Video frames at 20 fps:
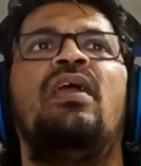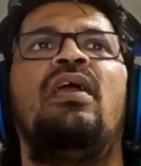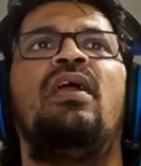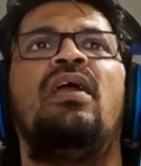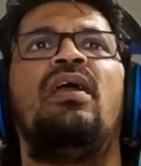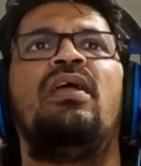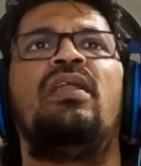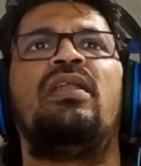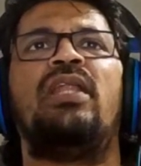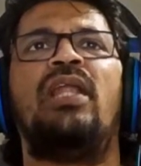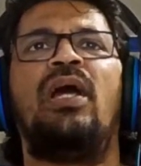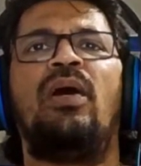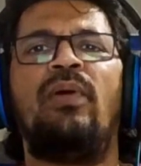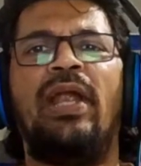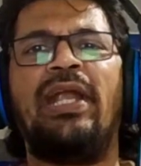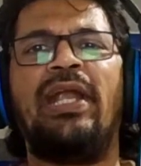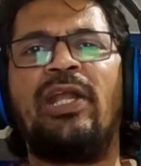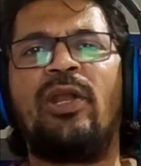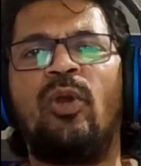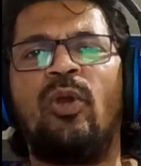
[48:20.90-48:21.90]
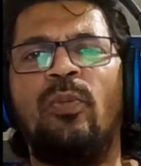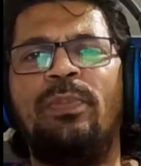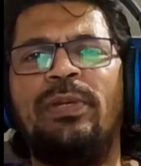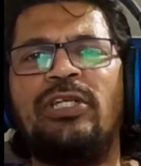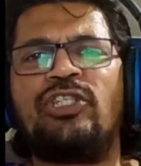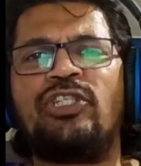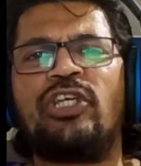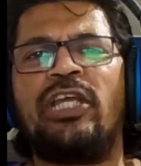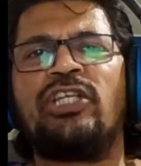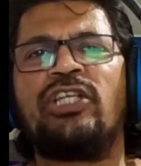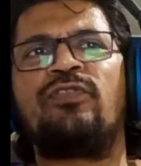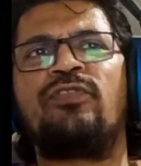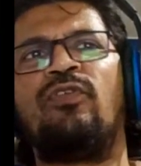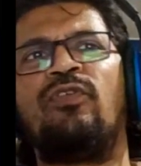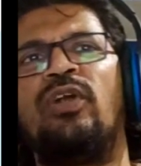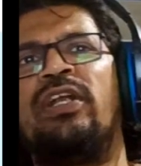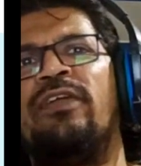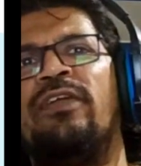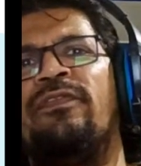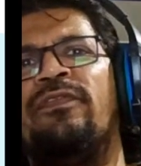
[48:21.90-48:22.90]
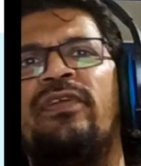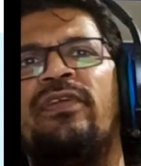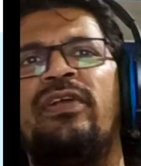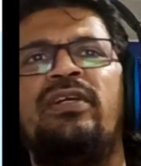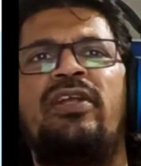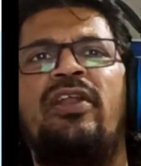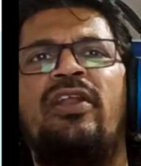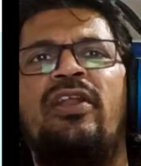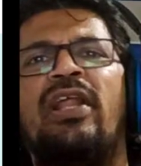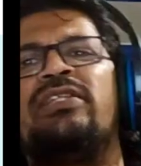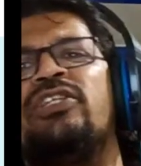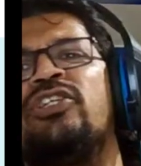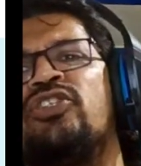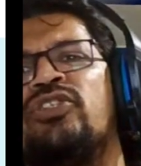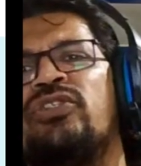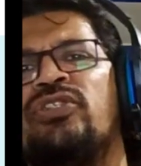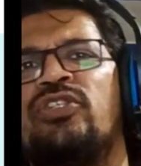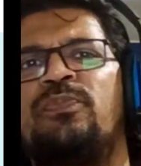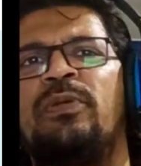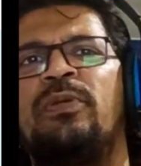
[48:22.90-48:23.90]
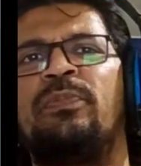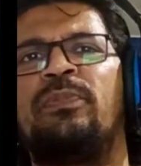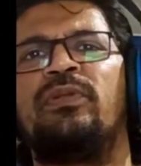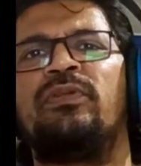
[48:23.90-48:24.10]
Now entropy change for different transitions, people.